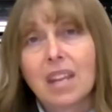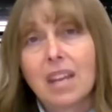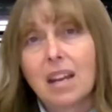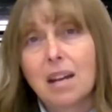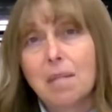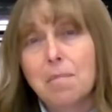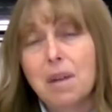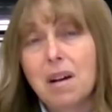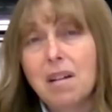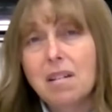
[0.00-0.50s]

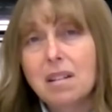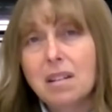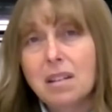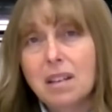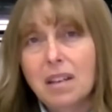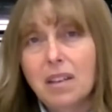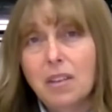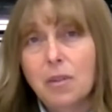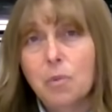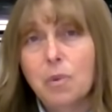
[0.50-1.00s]
and I bought
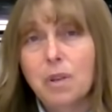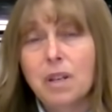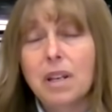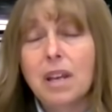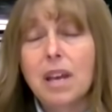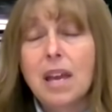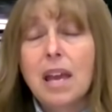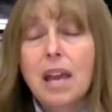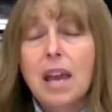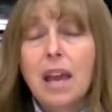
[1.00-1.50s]
another
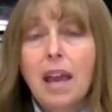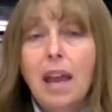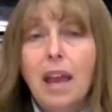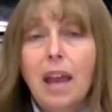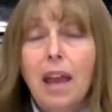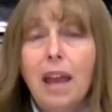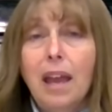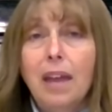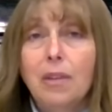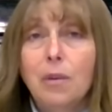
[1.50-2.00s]
one,
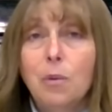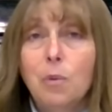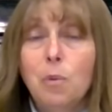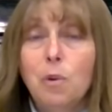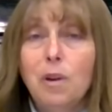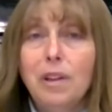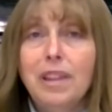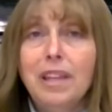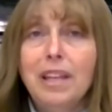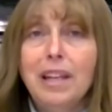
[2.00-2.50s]
and the
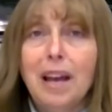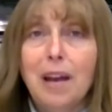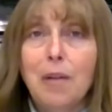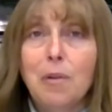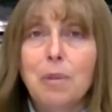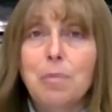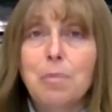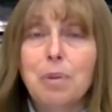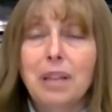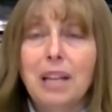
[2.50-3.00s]
one that
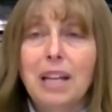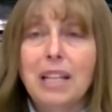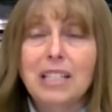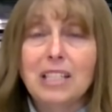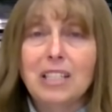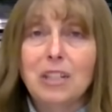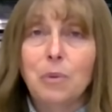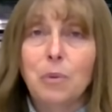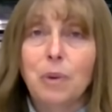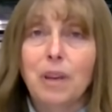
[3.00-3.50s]
I
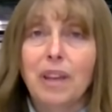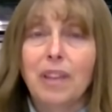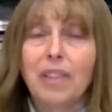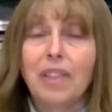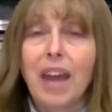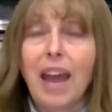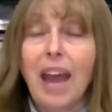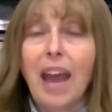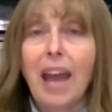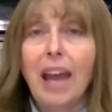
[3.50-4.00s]
replaced it
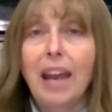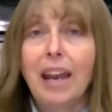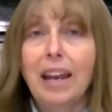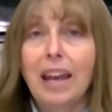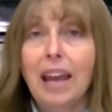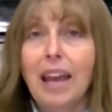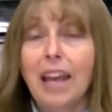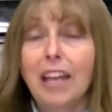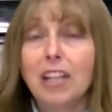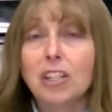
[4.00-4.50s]
with
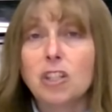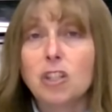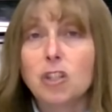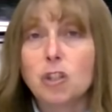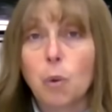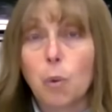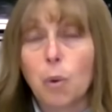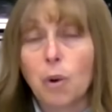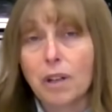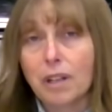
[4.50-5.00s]
had a
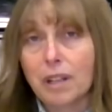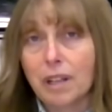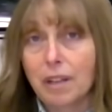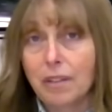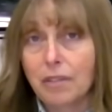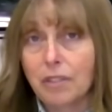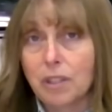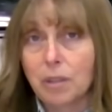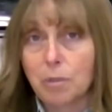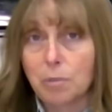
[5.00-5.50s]
short
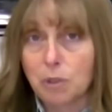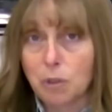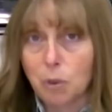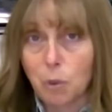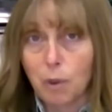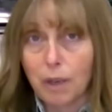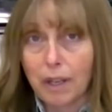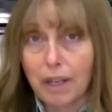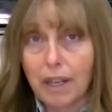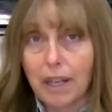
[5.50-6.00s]
of some
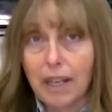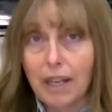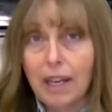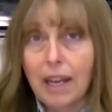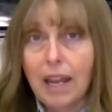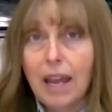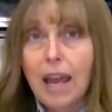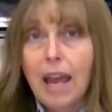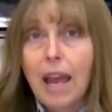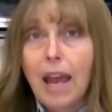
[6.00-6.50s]
sort in
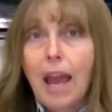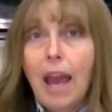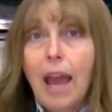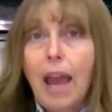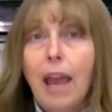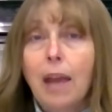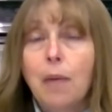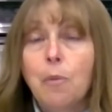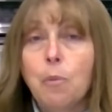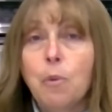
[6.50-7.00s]
it,
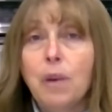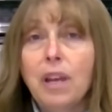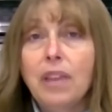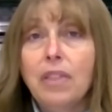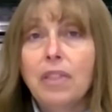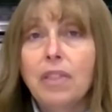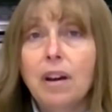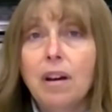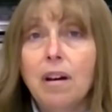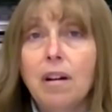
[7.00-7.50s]
and
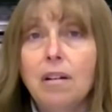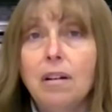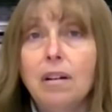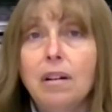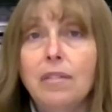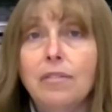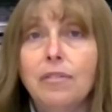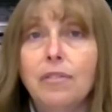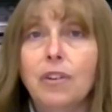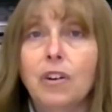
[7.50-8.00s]
we
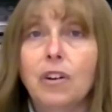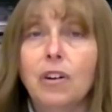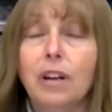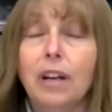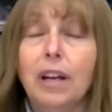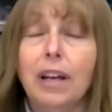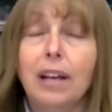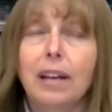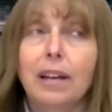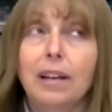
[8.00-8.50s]
thought
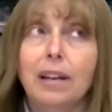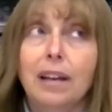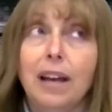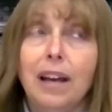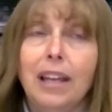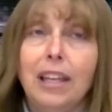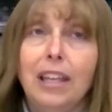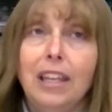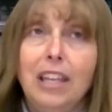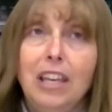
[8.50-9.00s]
for
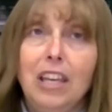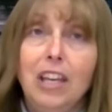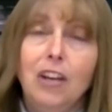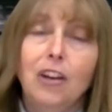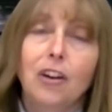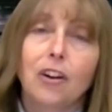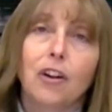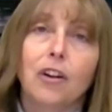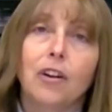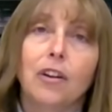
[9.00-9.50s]
a
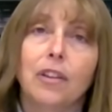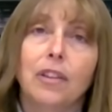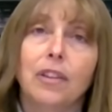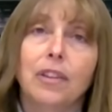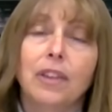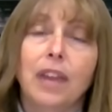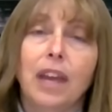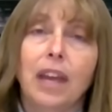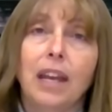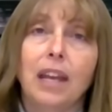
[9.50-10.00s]
year
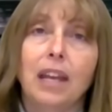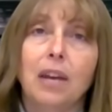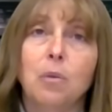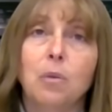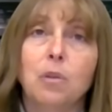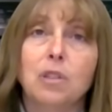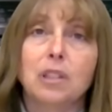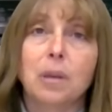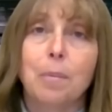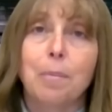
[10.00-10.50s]
that
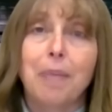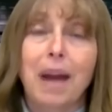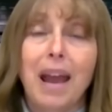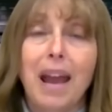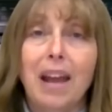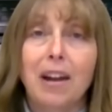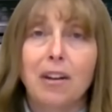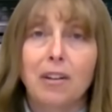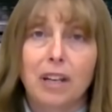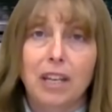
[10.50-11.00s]
it was a
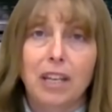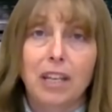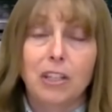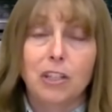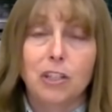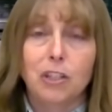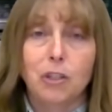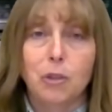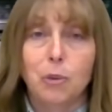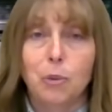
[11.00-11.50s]
battery
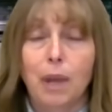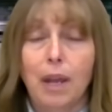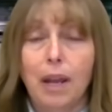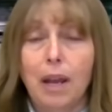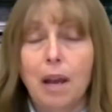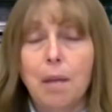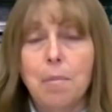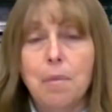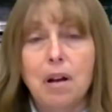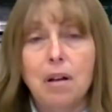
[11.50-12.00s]
issue,
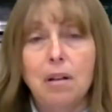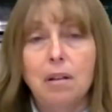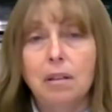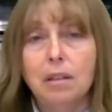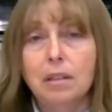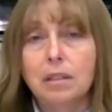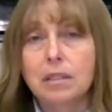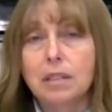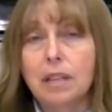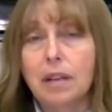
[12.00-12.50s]
and I
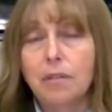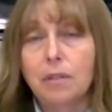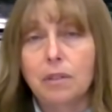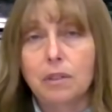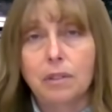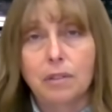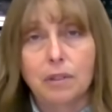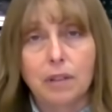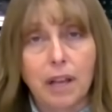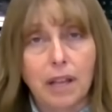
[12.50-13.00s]
bought several
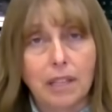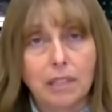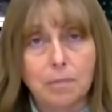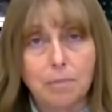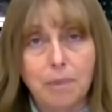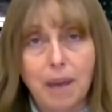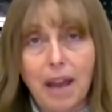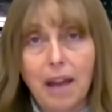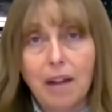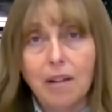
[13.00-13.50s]
different kinds
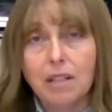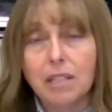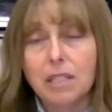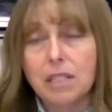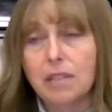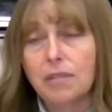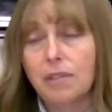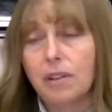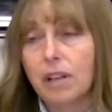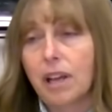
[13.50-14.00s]
of batteries
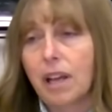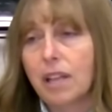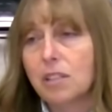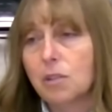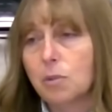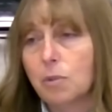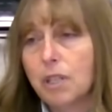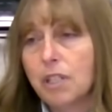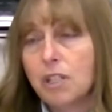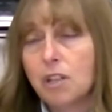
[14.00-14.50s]
and different
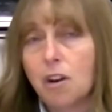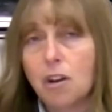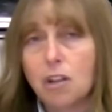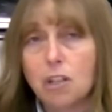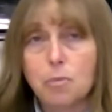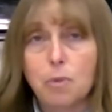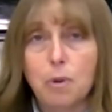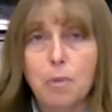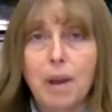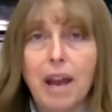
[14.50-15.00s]
kinds of
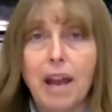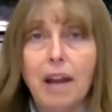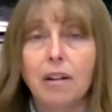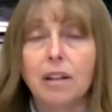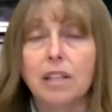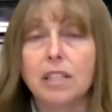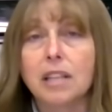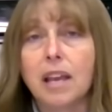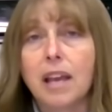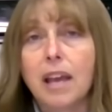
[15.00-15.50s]
rechargeable
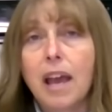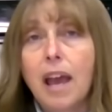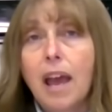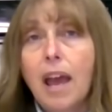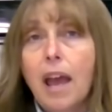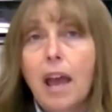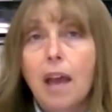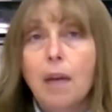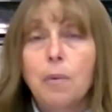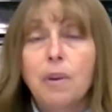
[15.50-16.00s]
batteries,
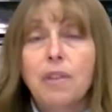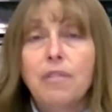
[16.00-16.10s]
and